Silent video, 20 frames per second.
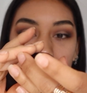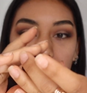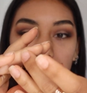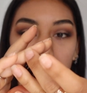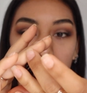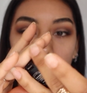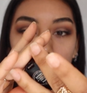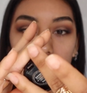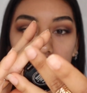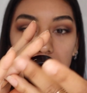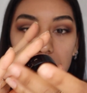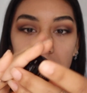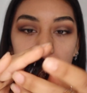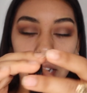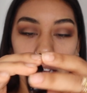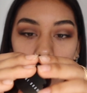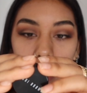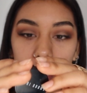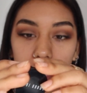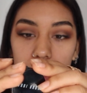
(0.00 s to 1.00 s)
Corrector,
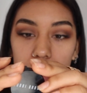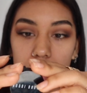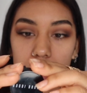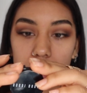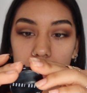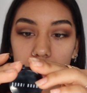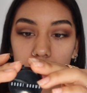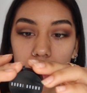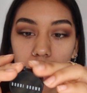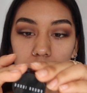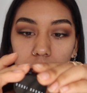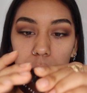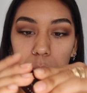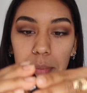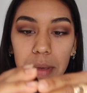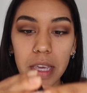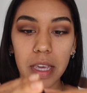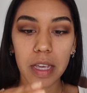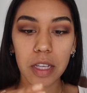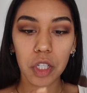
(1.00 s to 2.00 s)
it is in the color
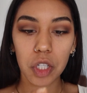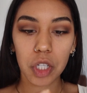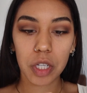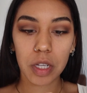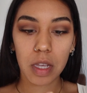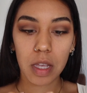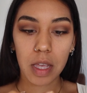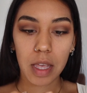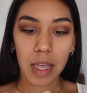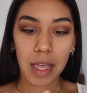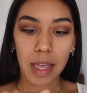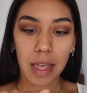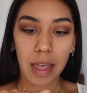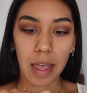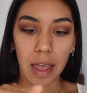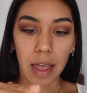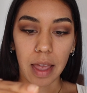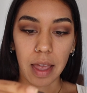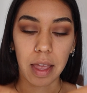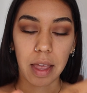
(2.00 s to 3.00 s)
Peach,
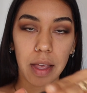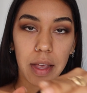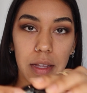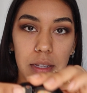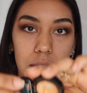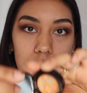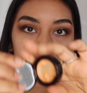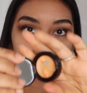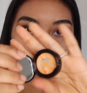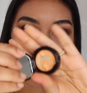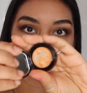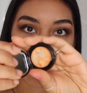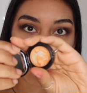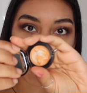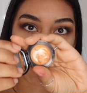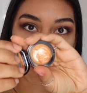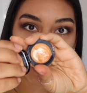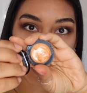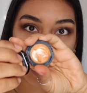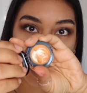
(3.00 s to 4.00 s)
and it looks a
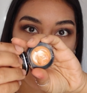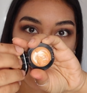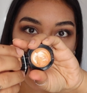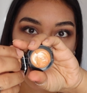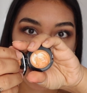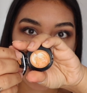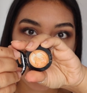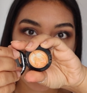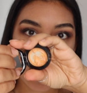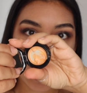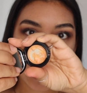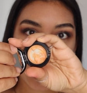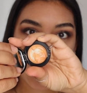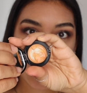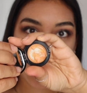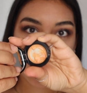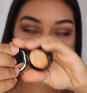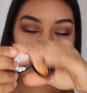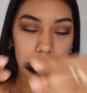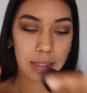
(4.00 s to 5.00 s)
little bit like
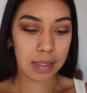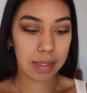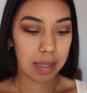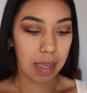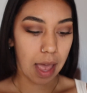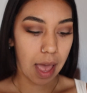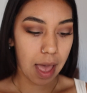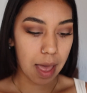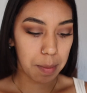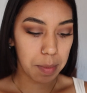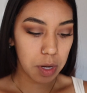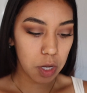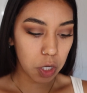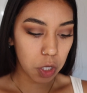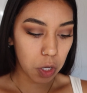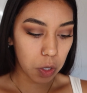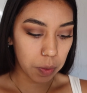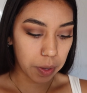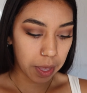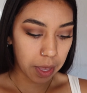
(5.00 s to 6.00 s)
this. I'm gonna
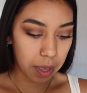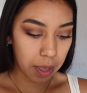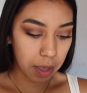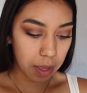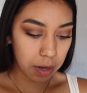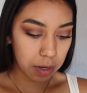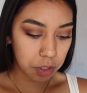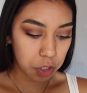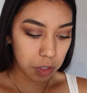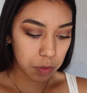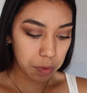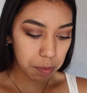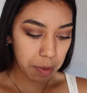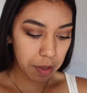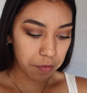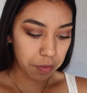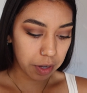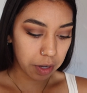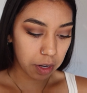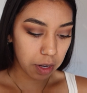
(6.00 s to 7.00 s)
go in just with my
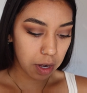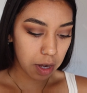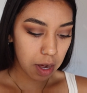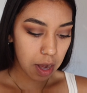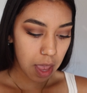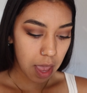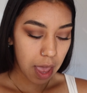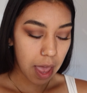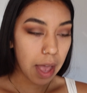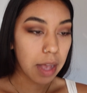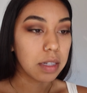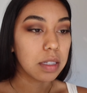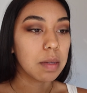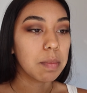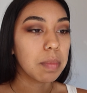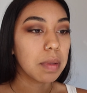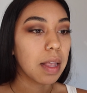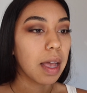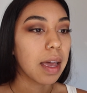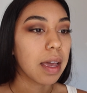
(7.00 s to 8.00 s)
finger and
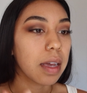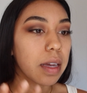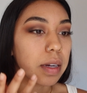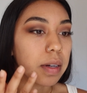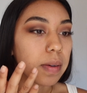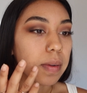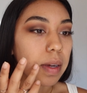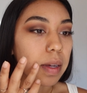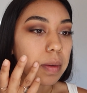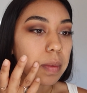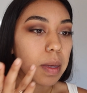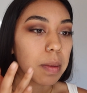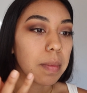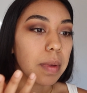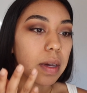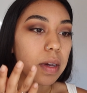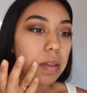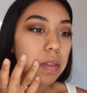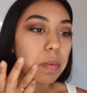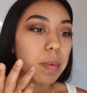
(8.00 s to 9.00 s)
apply it around my
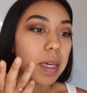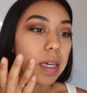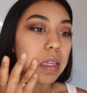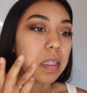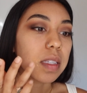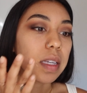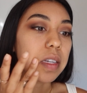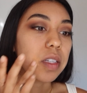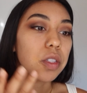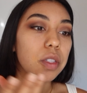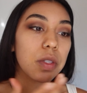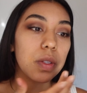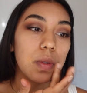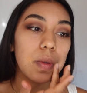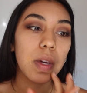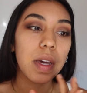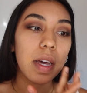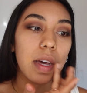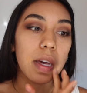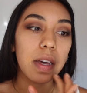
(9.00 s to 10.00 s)
mouth because I do
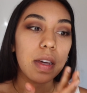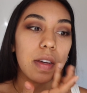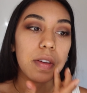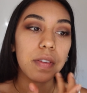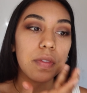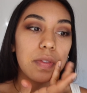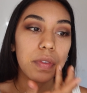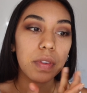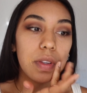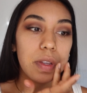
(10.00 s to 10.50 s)
have